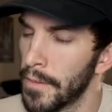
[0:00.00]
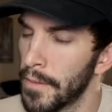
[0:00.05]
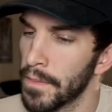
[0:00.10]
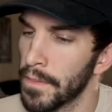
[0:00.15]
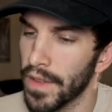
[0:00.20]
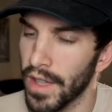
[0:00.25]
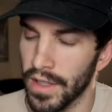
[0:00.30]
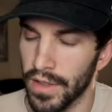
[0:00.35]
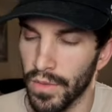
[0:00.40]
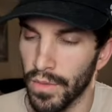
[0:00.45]

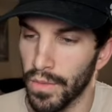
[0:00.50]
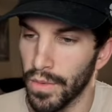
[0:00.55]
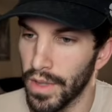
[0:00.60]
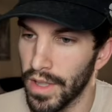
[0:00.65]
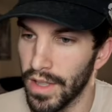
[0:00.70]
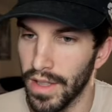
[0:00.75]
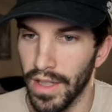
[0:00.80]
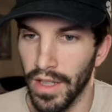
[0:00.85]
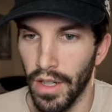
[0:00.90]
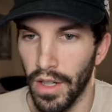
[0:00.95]
That's
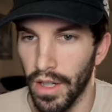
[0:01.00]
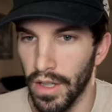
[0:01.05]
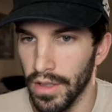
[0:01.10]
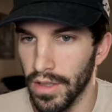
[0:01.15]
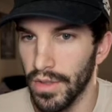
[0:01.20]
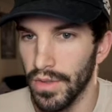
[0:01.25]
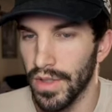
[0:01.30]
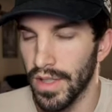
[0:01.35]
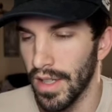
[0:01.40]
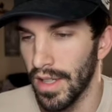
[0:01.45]
really all
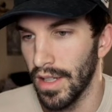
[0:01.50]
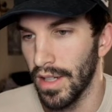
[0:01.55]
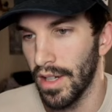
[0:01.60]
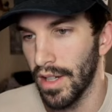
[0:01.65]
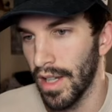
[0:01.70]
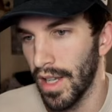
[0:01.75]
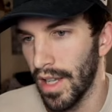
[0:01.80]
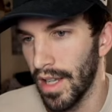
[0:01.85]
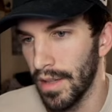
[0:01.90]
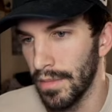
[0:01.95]
you see on
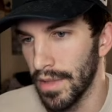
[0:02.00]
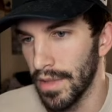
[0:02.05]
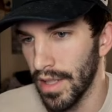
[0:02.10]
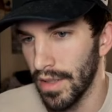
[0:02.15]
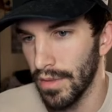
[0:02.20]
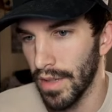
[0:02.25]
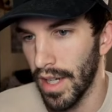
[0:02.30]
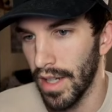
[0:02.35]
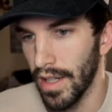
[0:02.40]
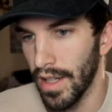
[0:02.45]
AMD
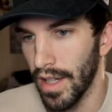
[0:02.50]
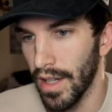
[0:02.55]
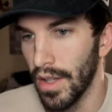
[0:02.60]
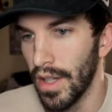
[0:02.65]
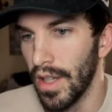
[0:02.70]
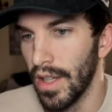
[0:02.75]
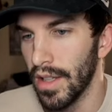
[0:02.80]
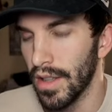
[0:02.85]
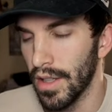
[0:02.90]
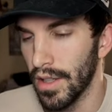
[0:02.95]
right now.
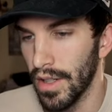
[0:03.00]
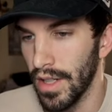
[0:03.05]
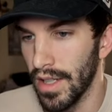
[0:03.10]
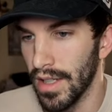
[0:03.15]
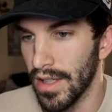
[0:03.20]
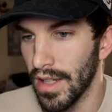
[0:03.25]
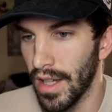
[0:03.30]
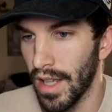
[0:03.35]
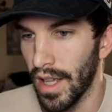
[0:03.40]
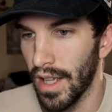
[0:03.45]
There
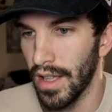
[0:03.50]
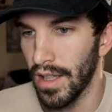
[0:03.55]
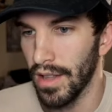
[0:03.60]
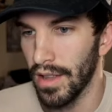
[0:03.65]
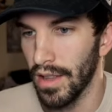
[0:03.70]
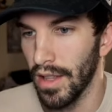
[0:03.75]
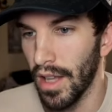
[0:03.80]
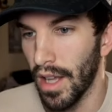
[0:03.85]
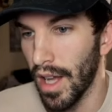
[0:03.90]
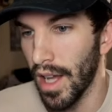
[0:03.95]
isn't a
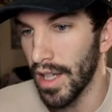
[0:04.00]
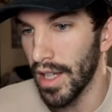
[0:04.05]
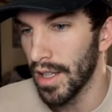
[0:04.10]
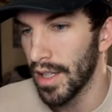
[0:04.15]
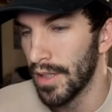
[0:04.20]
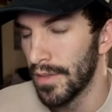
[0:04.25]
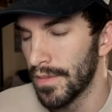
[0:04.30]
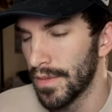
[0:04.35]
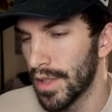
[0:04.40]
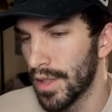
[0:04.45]
lot
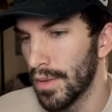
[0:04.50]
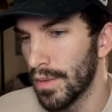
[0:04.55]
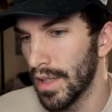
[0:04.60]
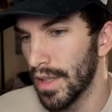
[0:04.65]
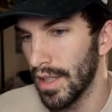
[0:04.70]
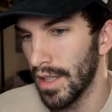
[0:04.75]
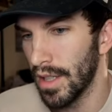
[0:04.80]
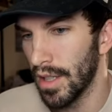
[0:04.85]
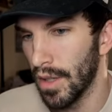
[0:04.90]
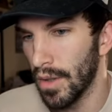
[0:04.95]
to
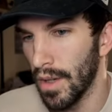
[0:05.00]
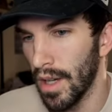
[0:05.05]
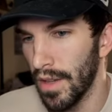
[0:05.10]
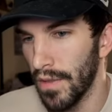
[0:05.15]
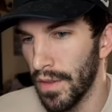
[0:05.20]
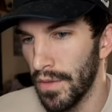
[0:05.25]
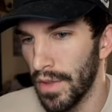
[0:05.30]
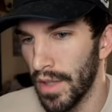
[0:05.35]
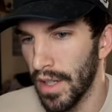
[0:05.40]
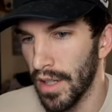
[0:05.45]
really go off
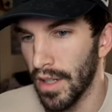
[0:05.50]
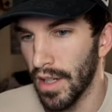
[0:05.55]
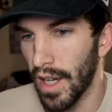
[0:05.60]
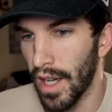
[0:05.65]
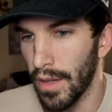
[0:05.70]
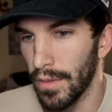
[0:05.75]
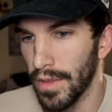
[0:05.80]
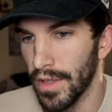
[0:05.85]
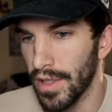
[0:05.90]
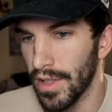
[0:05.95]
of here,
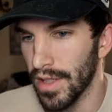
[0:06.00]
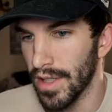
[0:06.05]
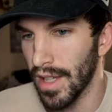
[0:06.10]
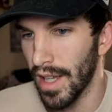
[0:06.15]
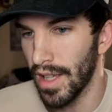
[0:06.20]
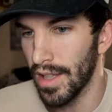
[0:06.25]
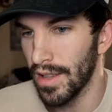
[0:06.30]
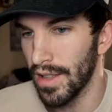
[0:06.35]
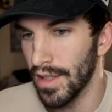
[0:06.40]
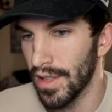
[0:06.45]
I would just
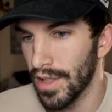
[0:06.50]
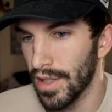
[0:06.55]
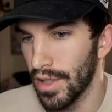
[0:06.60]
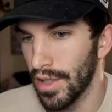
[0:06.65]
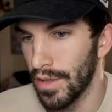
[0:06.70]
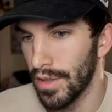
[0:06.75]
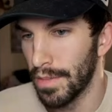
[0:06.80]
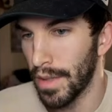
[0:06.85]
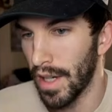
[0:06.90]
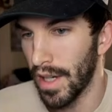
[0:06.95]
say this
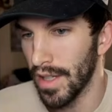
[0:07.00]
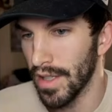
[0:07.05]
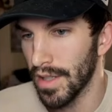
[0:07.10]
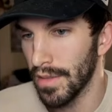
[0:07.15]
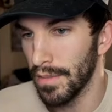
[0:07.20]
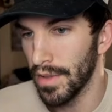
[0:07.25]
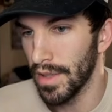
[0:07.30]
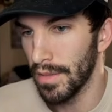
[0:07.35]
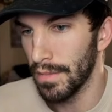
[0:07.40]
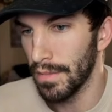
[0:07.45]
could
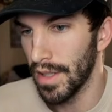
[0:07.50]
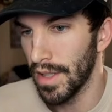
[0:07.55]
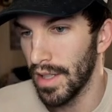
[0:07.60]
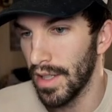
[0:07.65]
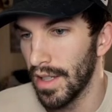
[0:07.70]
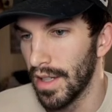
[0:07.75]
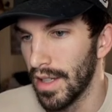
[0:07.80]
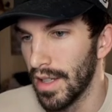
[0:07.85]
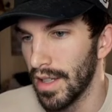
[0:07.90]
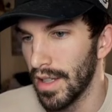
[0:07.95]
possibly
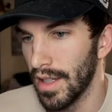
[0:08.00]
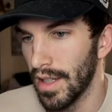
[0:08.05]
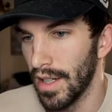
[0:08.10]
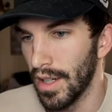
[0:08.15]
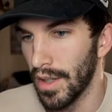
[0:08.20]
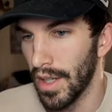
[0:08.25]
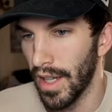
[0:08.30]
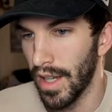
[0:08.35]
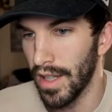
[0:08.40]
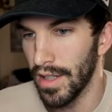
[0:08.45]
be, you
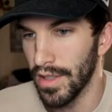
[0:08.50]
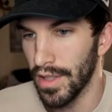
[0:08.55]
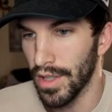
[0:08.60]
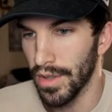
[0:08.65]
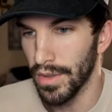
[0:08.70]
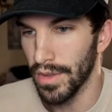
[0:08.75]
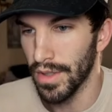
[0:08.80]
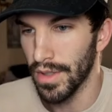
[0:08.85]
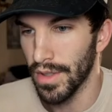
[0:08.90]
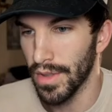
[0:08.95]
know, a head and
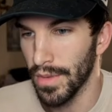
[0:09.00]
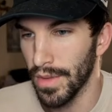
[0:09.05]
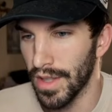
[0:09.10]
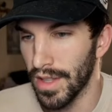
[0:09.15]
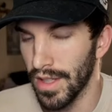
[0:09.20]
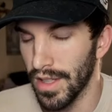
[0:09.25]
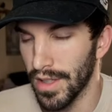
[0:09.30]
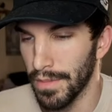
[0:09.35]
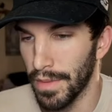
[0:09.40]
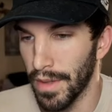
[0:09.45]
shoulders with
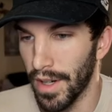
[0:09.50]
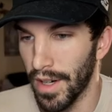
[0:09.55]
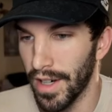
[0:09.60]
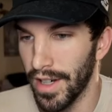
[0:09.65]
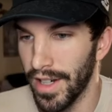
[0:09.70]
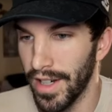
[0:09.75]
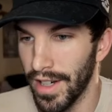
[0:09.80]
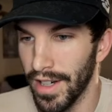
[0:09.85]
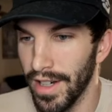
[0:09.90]
this bar here.